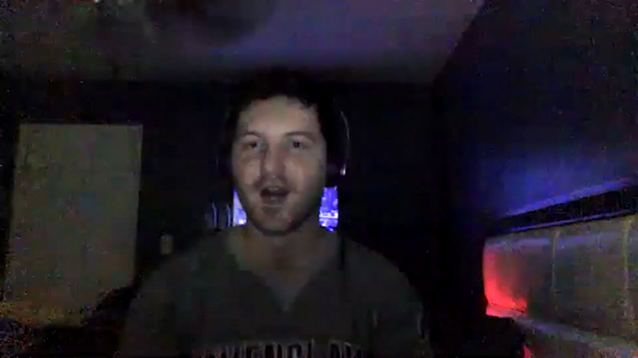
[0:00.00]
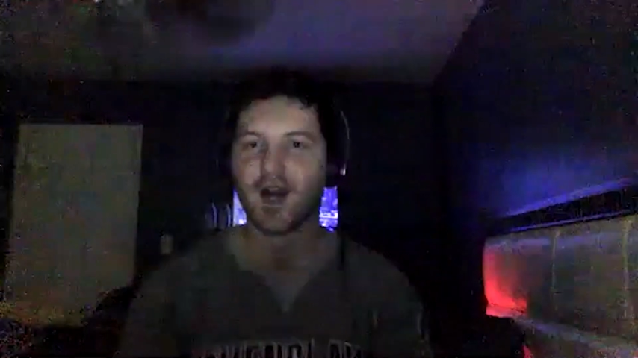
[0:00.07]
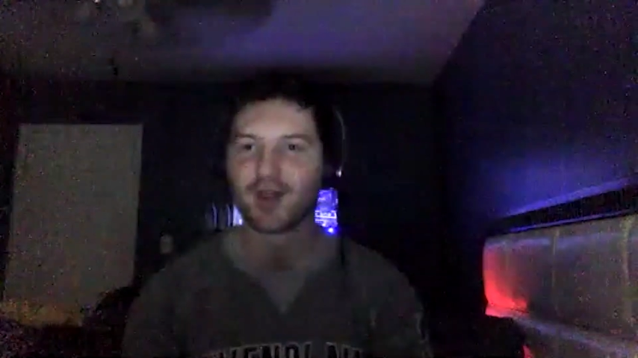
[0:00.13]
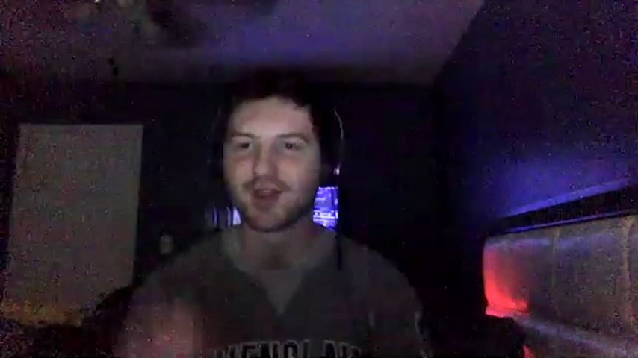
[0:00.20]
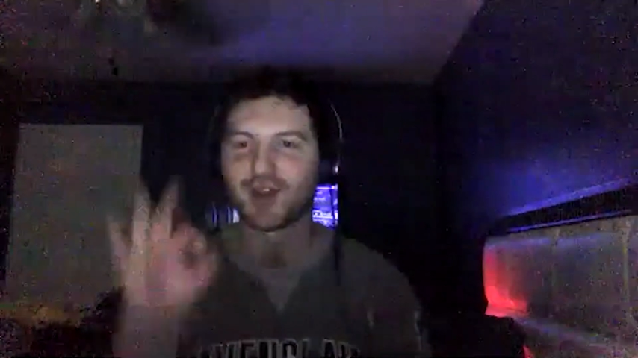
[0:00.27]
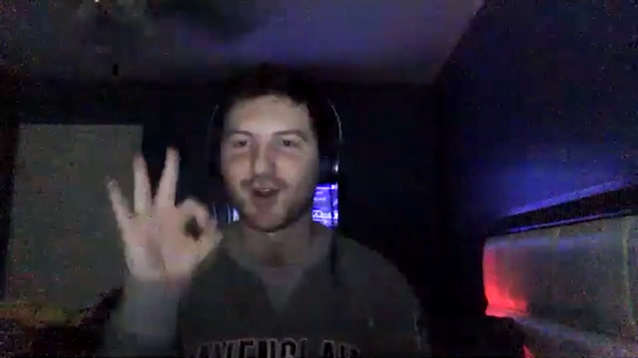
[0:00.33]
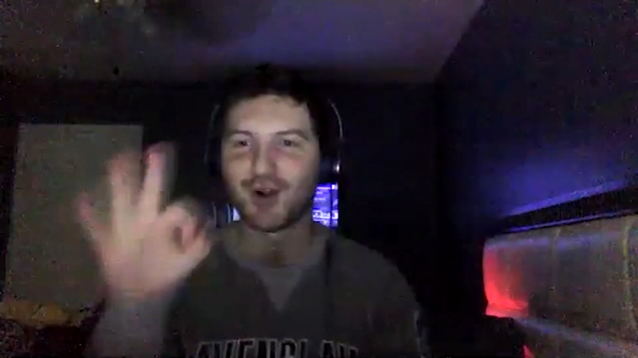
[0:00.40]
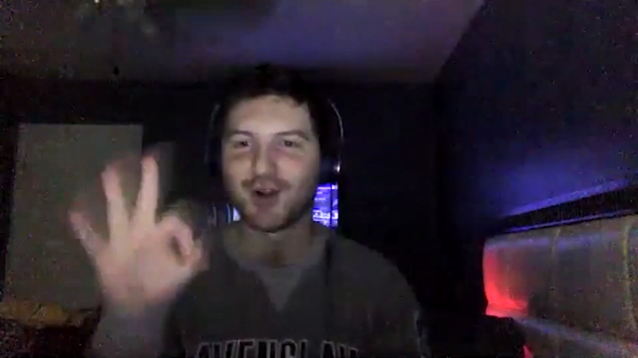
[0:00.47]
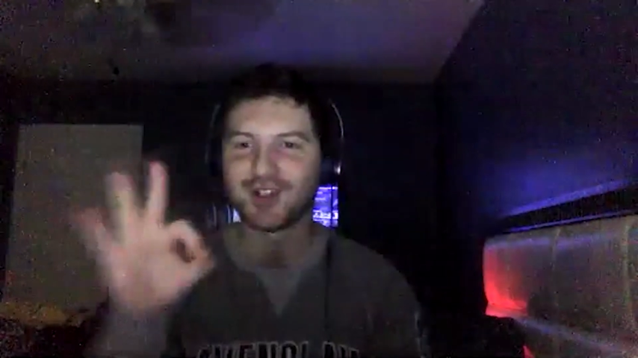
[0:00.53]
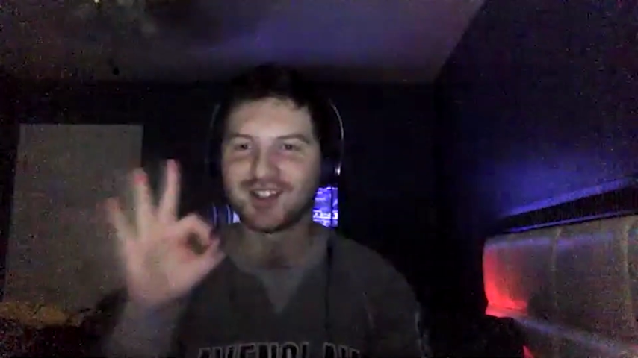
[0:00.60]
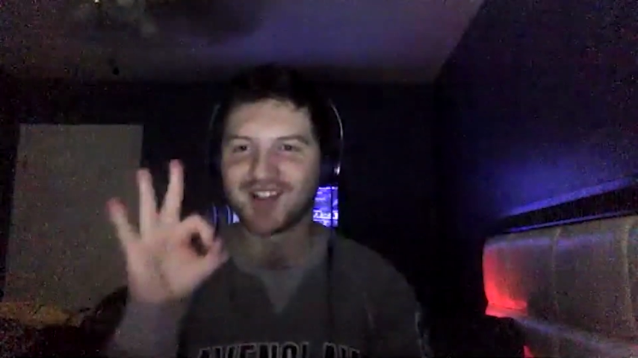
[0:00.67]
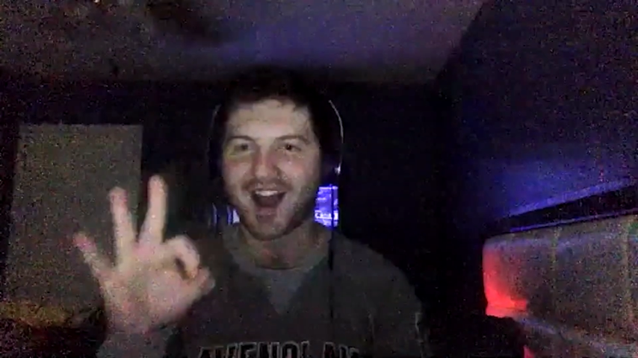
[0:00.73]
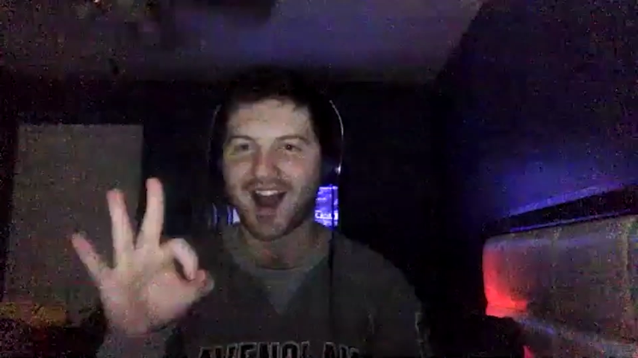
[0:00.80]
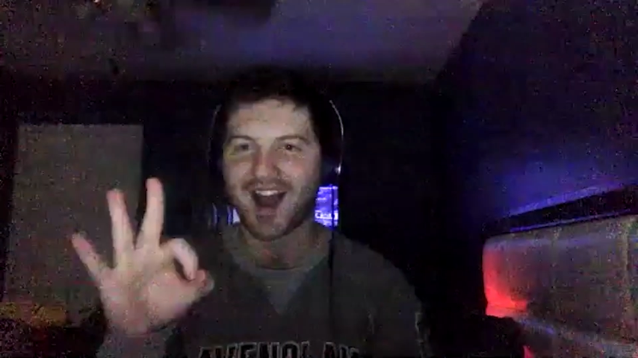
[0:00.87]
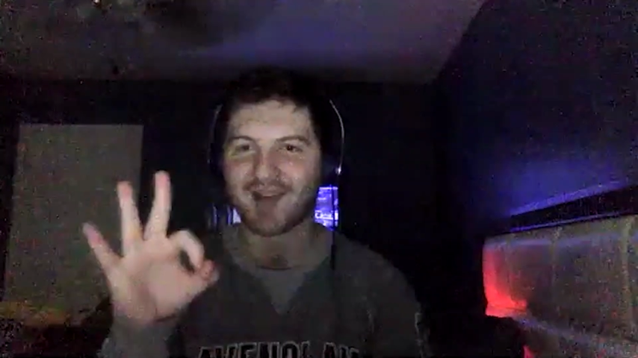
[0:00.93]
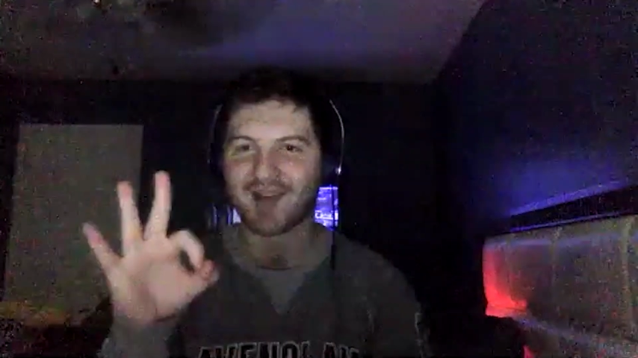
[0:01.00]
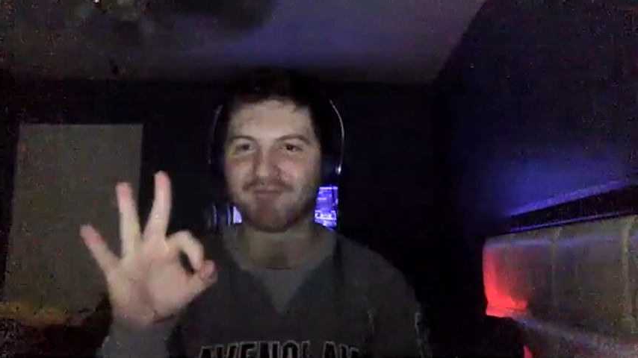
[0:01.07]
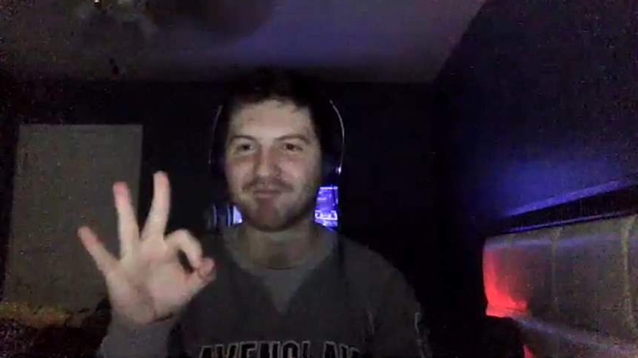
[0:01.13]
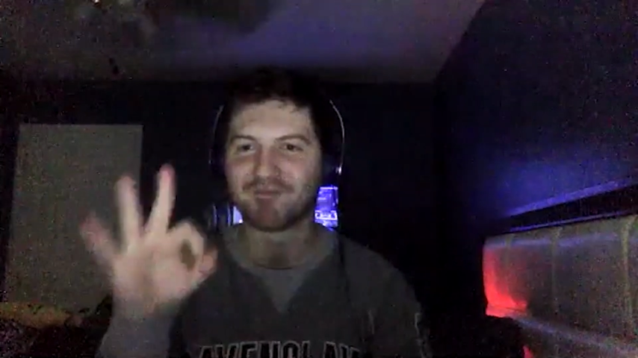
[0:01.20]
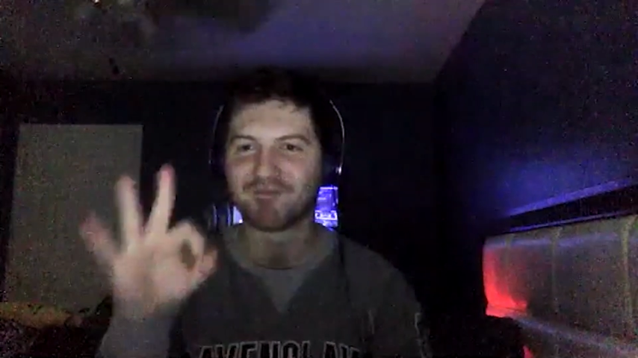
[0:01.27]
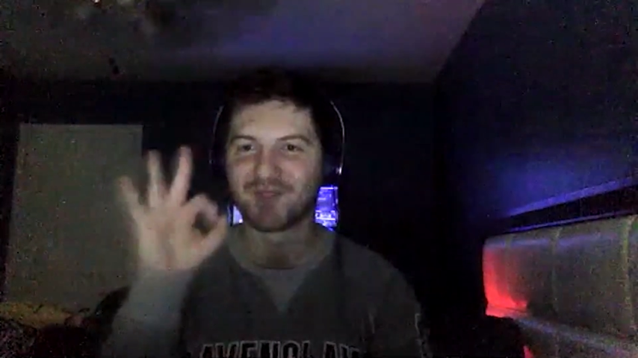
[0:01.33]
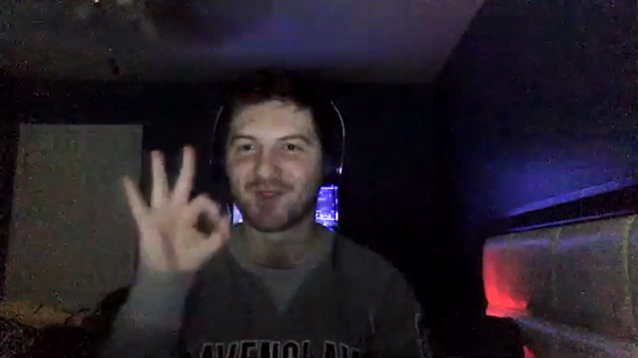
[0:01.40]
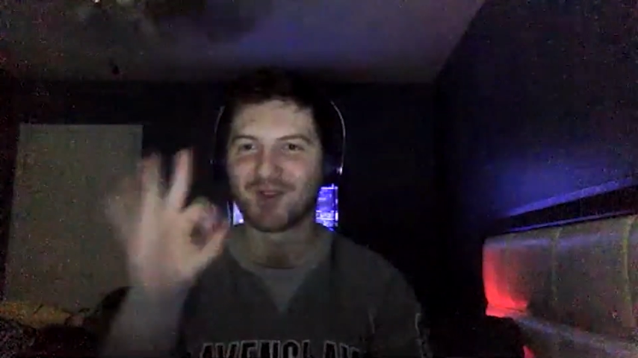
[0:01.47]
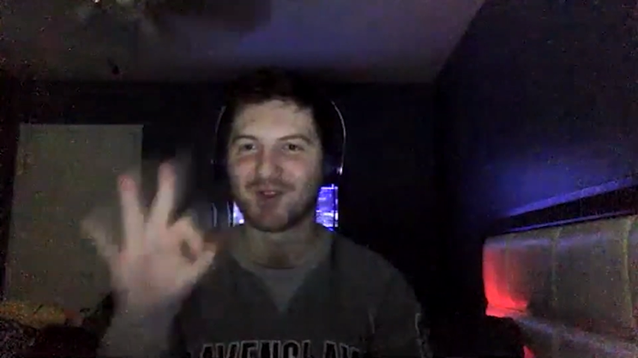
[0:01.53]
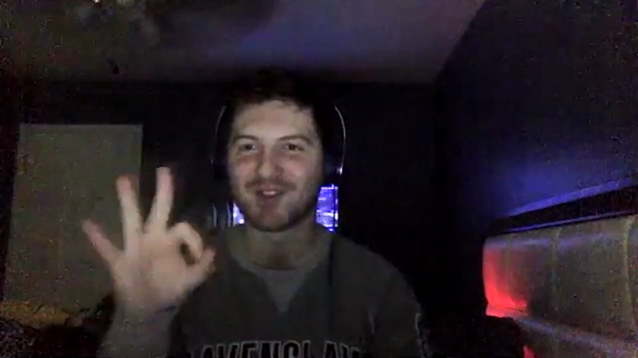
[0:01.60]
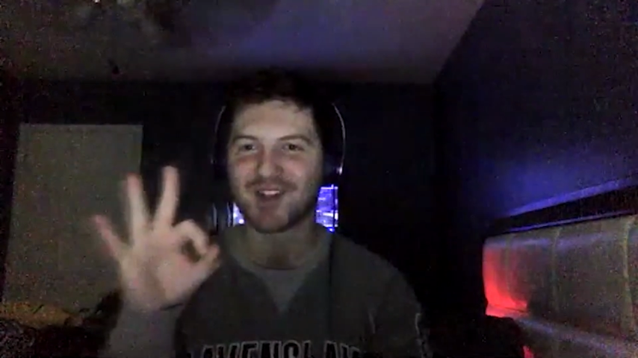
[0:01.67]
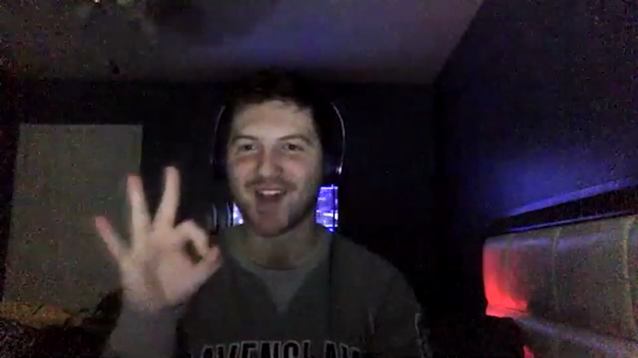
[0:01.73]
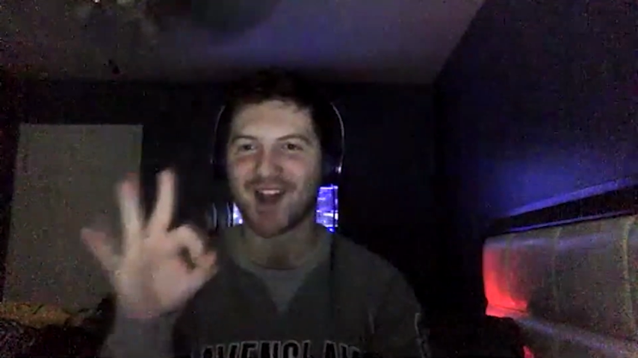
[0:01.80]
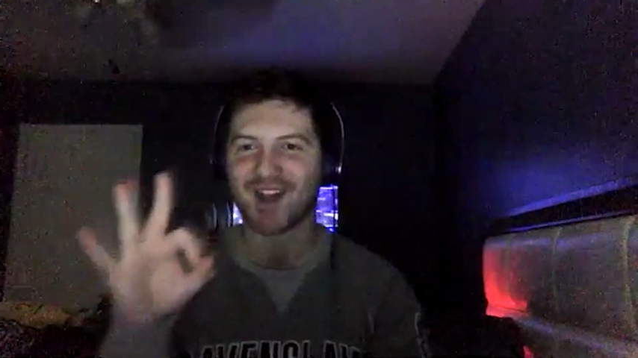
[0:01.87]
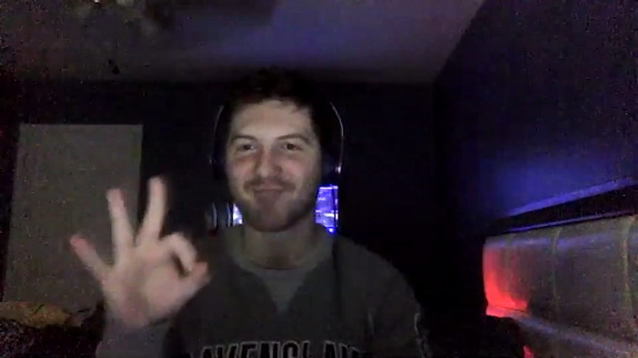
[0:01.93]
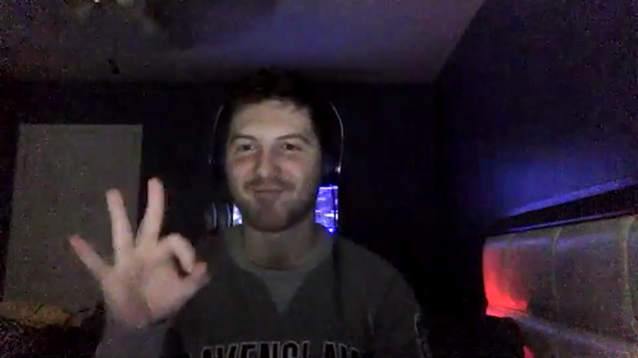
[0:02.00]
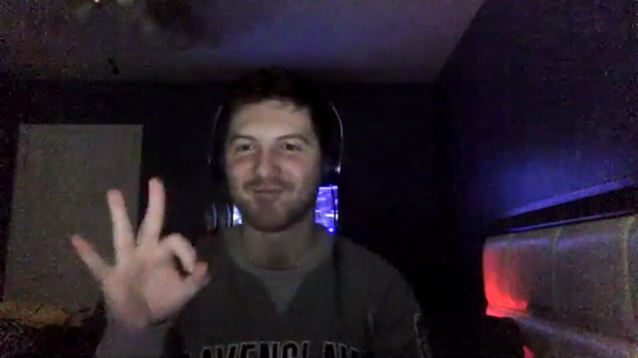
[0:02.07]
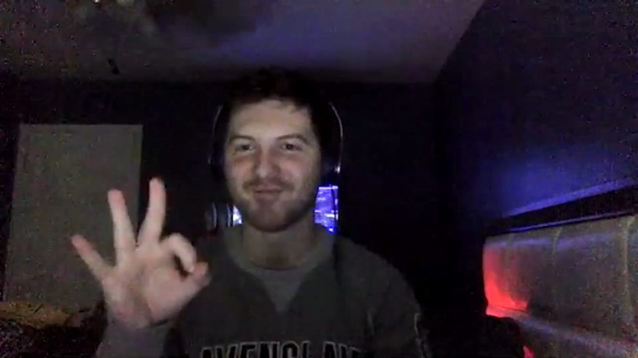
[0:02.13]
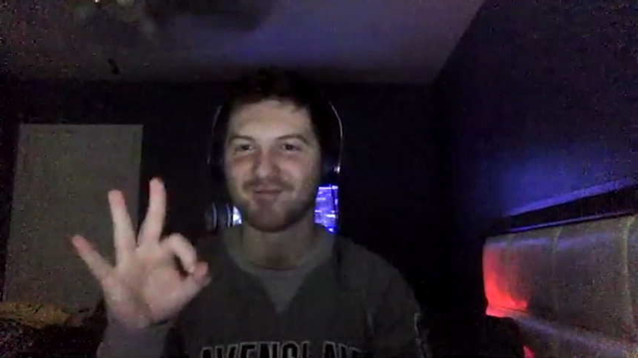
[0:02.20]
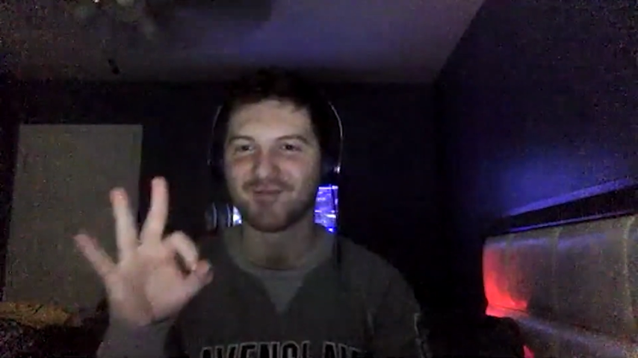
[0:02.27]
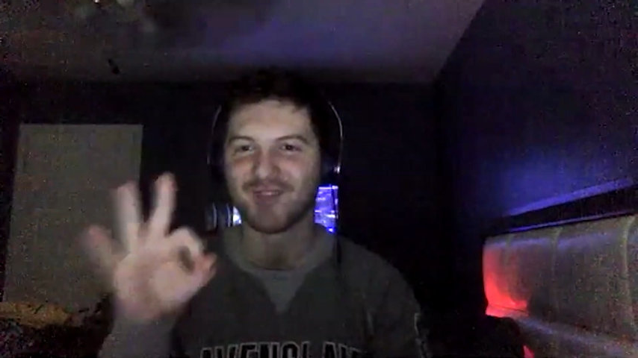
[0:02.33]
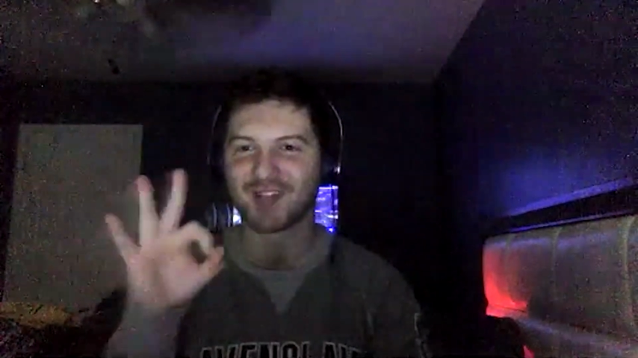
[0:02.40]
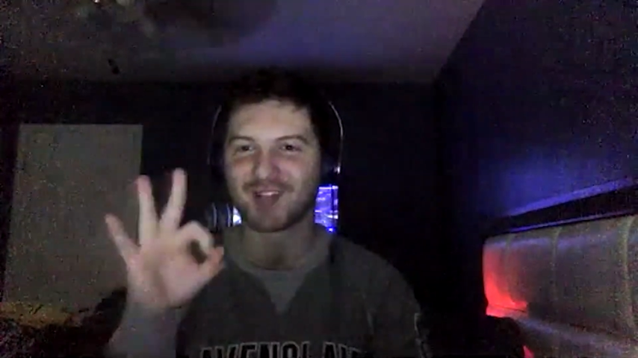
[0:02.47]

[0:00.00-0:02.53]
Third time, I